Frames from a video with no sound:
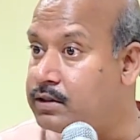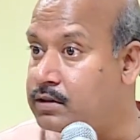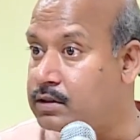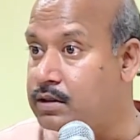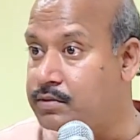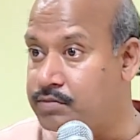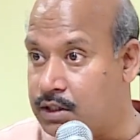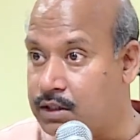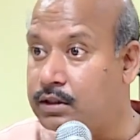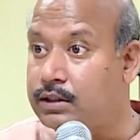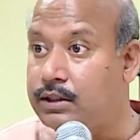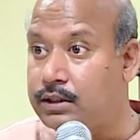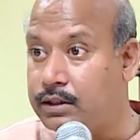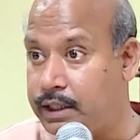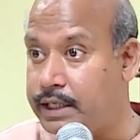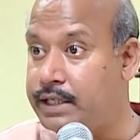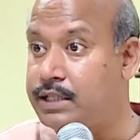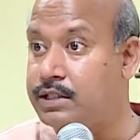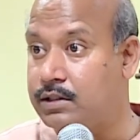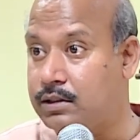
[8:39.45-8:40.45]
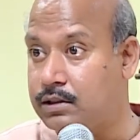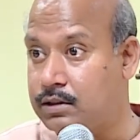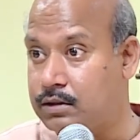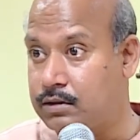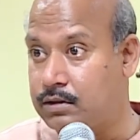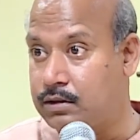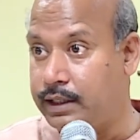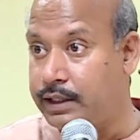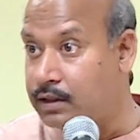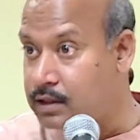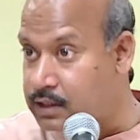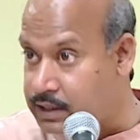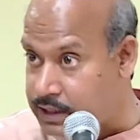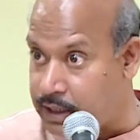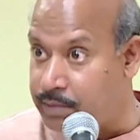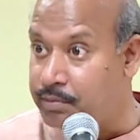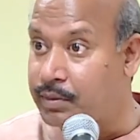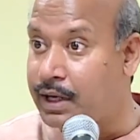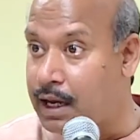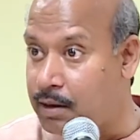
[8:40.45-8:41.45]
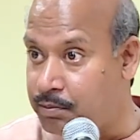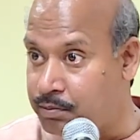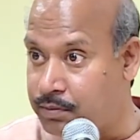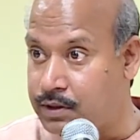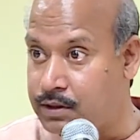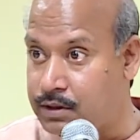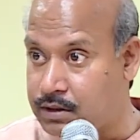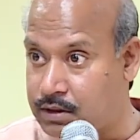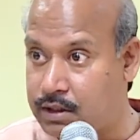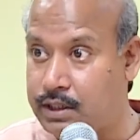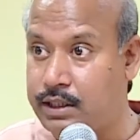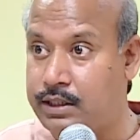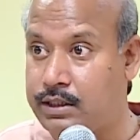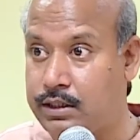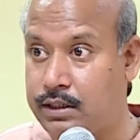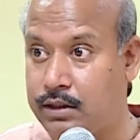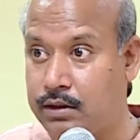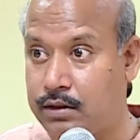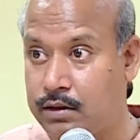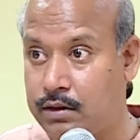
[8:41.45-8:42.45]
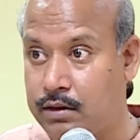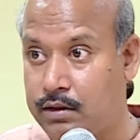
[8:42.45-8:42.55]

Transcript: Sanskrit teachers in the same campus teaching.